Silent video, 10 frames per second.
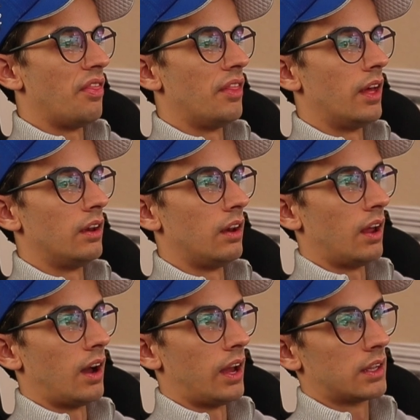And then
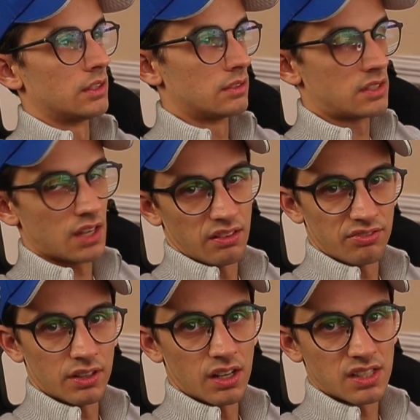I can
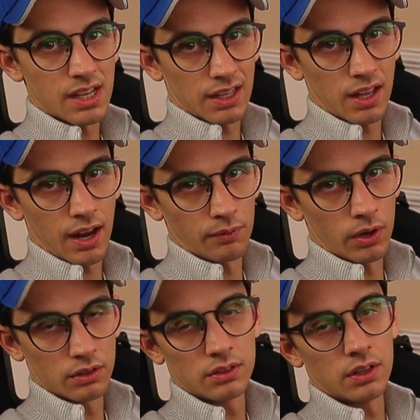save a second
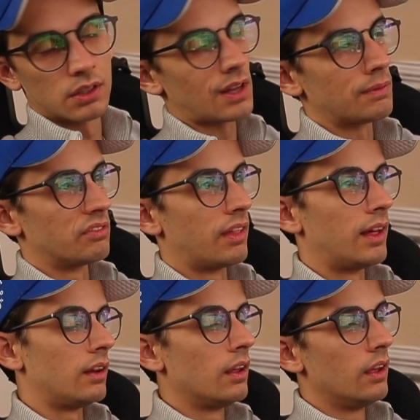camera on top of
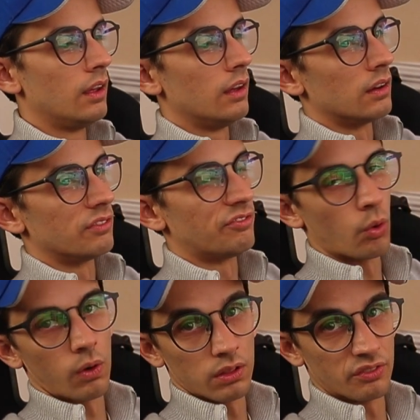that
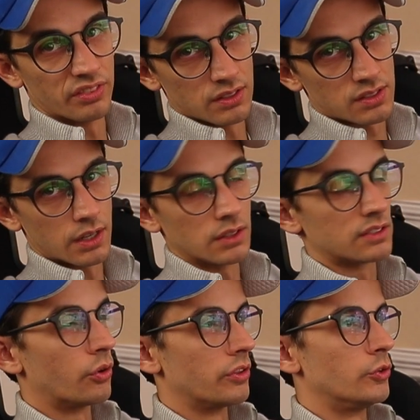for all of these
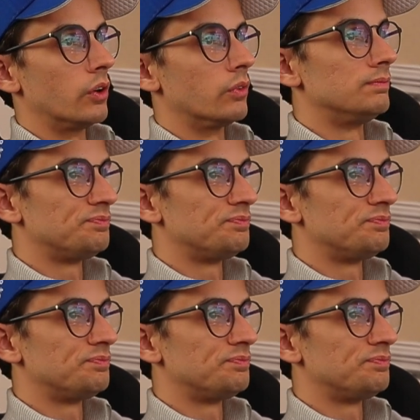settings for the drone.